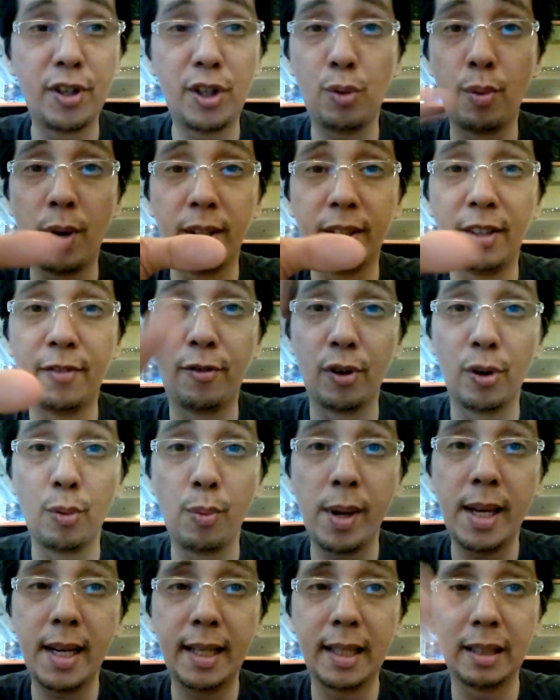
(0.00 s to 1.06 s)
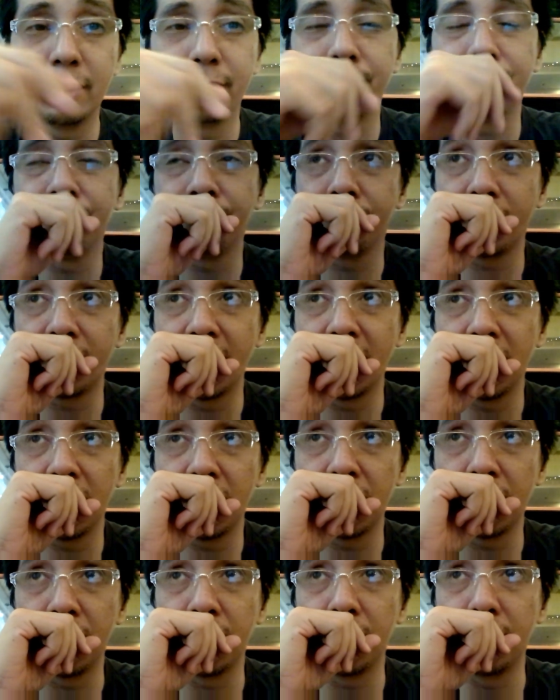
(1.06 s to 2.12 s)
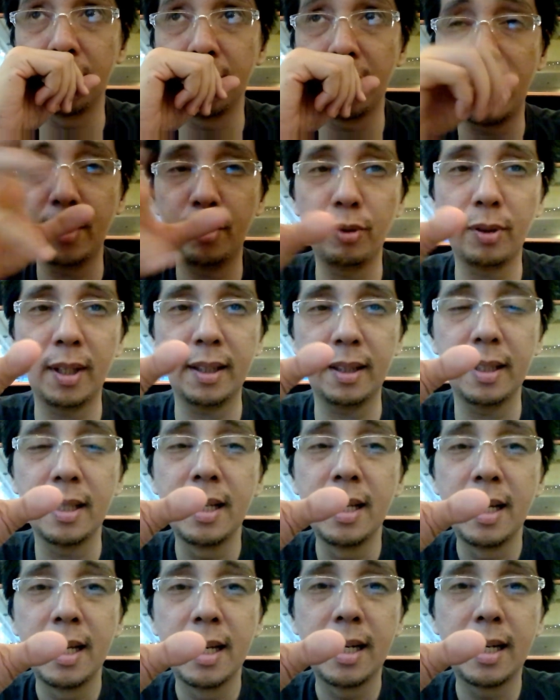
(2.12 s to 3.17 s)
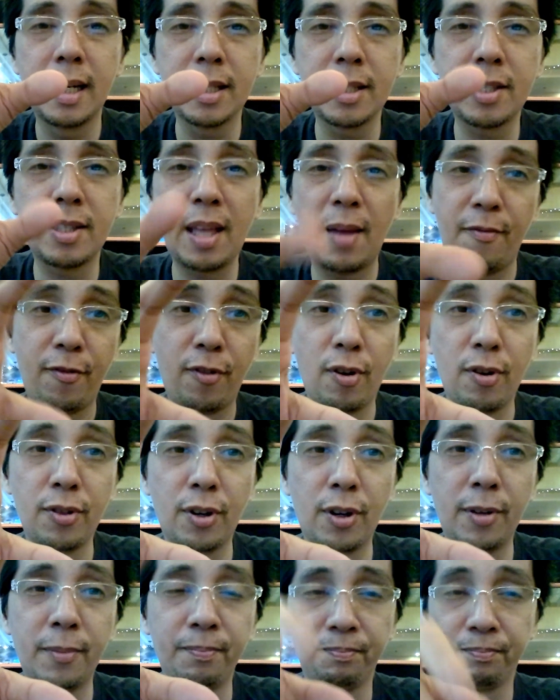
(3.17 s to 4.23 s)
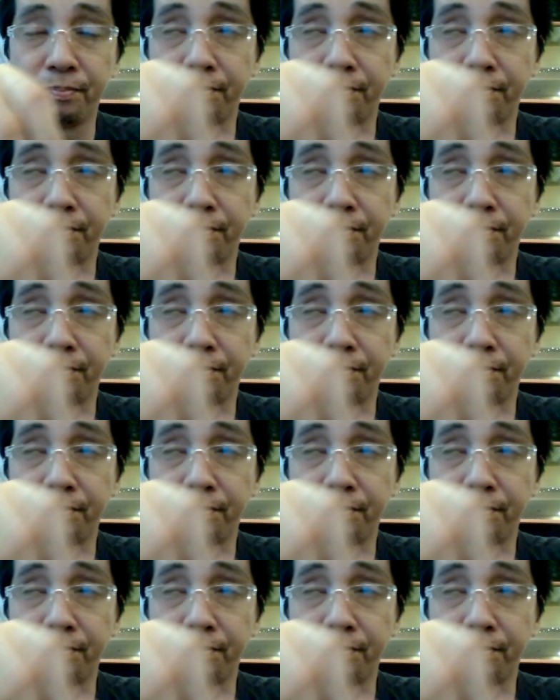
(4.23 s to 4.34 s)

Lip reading: she wanted for a week. So I took it a step further